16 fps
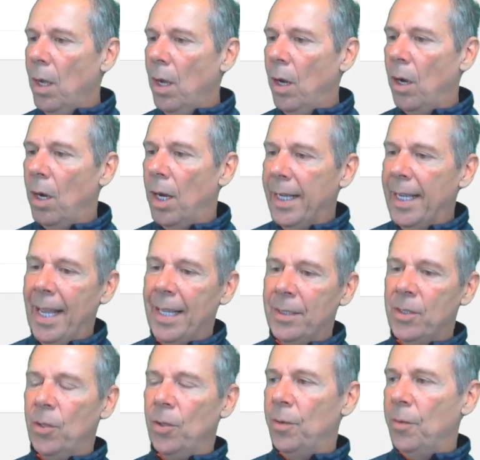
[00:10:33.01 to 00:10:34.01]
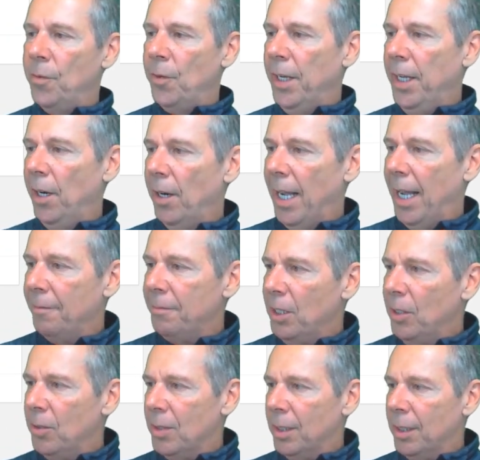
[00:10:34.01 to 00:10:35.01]
Oh, I can't do it for here. I have to
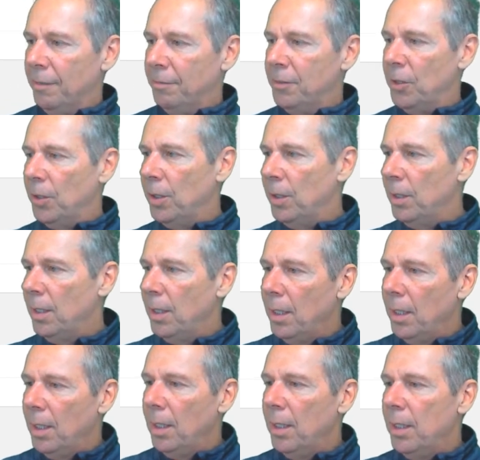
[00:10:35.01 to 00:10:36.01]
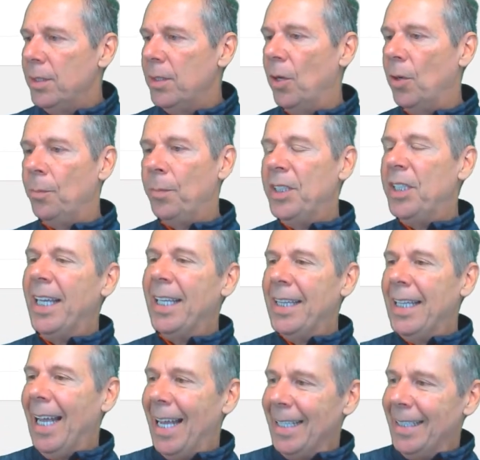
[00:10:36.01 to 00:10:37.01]
use Lifter. So, but you get
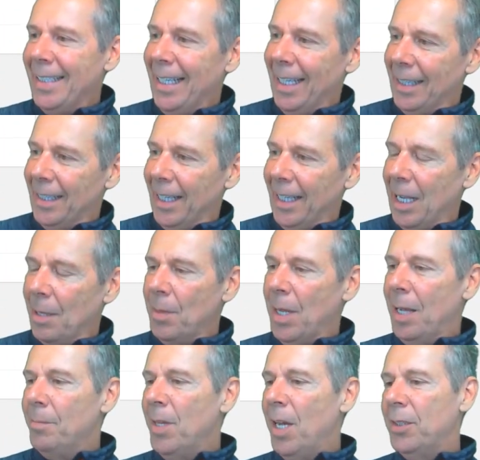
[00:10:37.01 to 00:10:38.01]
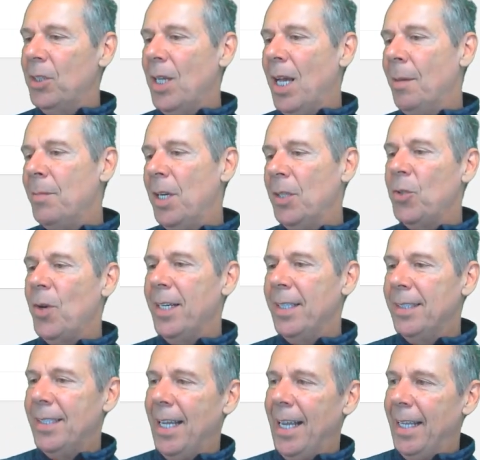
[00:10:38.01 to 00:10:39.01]
the idea. Like I'm not trying to
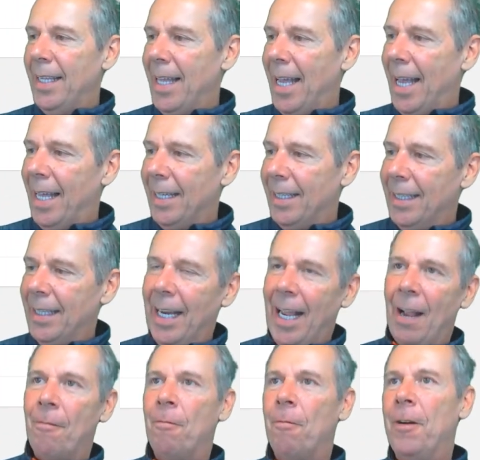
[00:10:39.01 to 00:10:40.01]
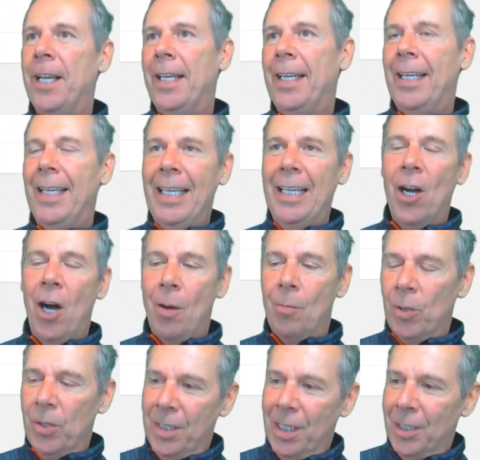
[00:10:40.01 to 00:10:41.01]
say that every
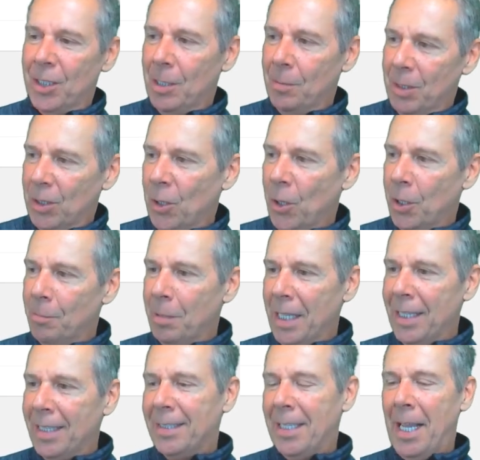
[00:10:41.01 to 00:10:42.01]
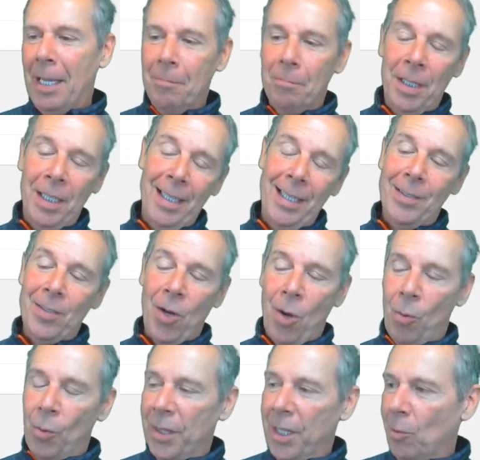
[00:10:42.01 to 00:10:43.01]
e-commerce system is going to be the same, but it is
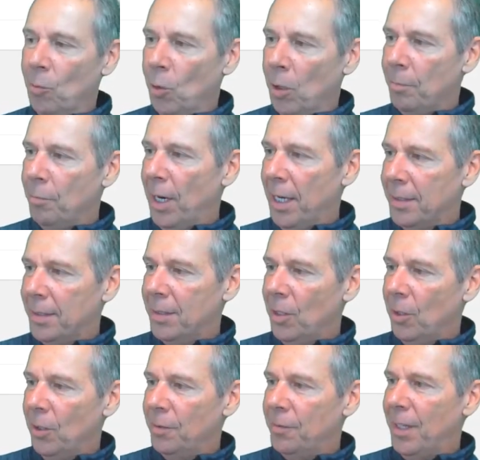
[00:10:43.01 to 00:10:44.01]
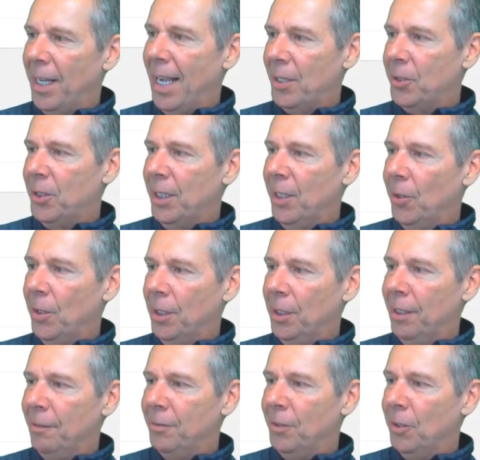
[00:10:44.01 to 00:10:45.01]
all within WordPress. So if I actually go to
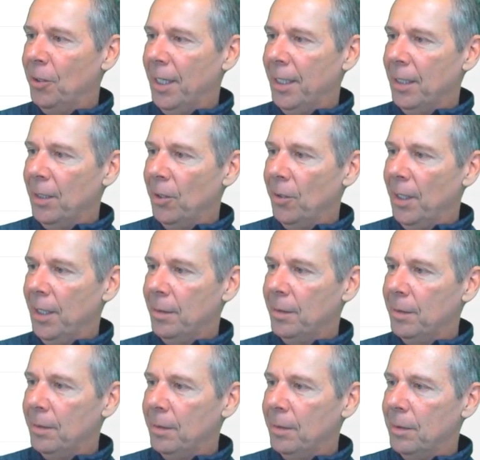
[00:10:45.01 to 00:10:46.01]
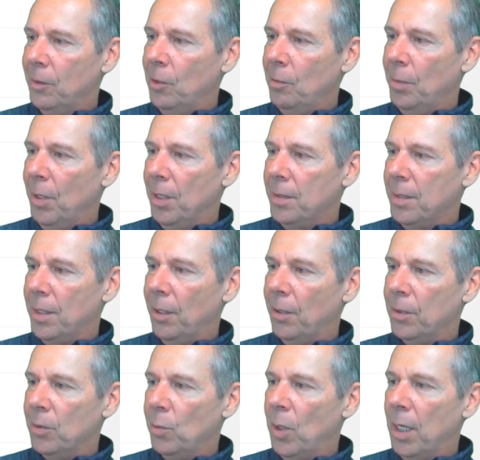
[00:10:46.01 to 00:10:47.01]
Lifter, I can create coupons
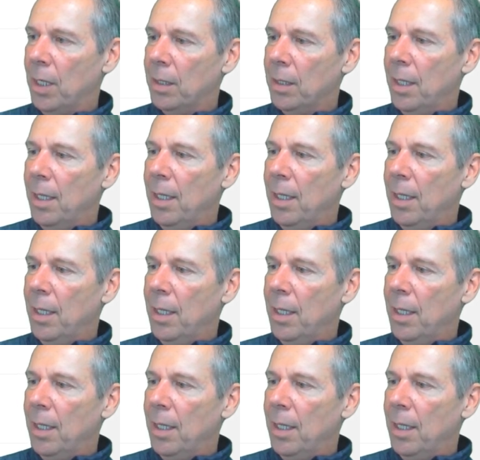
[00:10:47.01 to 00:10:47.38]
there as well,